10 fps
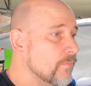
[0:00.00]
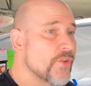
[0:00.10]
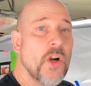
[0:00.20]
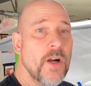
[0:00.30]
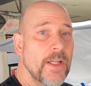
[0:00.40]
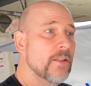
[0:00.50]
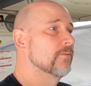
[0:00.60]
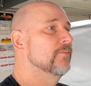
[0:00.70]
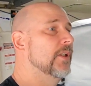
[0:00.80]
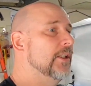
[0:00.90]
sorry,
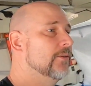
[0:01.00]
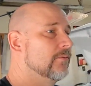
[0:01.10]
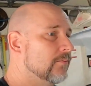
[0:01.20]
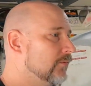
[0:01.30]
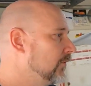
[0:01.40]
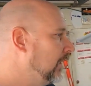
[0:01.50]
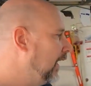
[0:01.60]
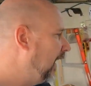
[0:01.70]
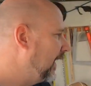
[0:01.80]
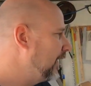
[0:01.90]
but
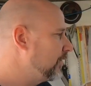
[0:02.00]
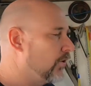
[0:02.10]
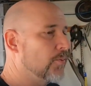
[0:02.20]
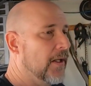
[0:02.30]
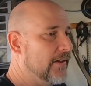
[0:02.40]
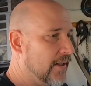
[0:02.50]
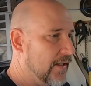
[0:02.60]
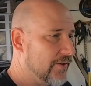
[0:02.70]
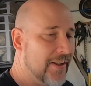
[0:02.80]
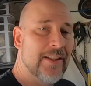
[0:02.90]
I like to explain
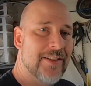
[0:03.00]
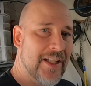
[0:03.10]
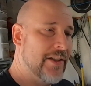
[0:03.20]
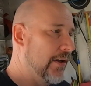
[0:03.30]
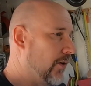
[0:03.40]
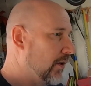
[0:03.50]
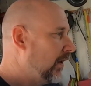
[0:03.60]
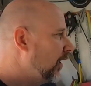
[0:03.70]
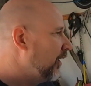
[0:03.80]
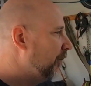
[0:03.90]
things in detail
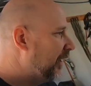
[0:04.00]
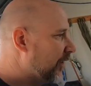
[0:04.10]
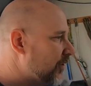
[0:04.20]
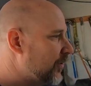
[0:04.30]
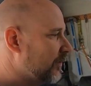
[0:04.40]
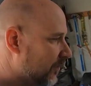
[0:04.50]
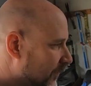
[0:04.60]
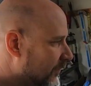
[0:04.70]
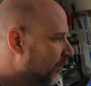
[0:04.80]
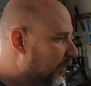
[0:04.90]
because,
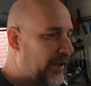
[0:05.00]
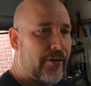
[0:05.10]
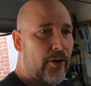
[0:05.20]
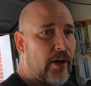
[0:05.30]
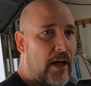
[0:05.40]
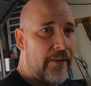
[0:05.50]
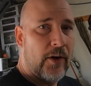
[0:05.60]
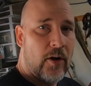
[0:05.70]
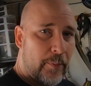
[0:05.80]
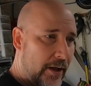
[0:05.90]
believe it or not,
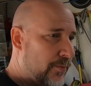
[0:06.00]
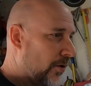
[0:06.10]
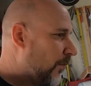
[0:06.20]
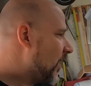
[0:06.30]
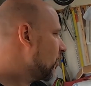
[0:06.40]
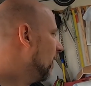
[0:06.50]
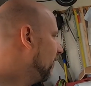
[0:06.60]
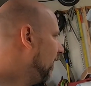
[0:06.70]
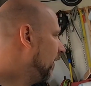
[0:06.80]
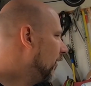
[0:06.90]
there are people that watch my
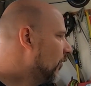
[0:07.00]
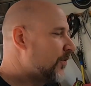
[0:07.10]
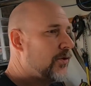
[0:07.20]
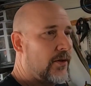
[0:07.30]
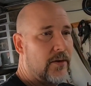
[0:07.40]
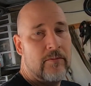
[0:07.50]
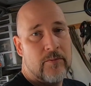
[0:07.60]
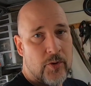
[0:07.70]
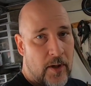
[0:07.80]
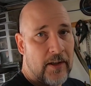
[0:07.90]
videos to
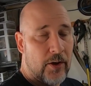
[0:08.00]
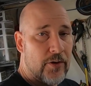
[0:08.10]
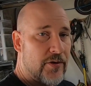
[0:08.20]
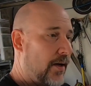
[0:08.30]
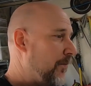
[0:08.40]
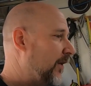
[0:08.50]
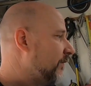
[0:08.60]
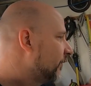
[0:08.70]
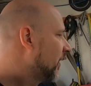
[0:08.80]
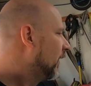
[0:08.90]
try to learn something.
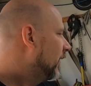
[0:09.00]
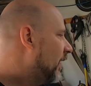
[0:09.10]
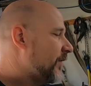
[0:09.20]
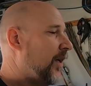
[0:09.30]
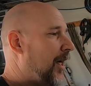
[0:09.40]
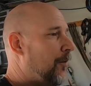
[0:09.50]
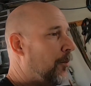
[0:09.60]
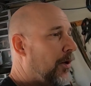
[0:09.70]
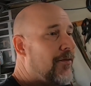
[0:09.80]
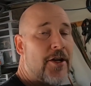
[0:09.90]
Not saying I'm a
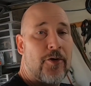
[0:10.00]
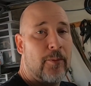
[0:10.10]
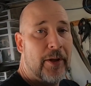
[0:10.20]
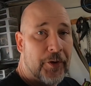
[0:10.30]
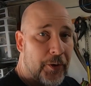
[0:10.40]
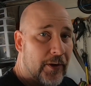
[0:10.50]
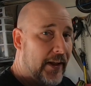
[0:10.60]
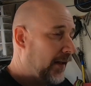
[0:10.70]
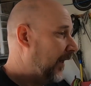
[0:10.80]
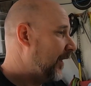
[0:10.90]
professional builder or
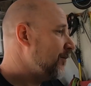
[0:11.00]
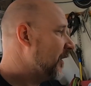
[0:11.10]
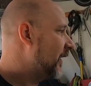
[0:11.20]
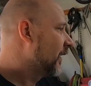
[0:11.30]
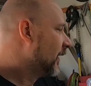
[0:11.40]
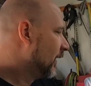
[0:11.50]
anything, but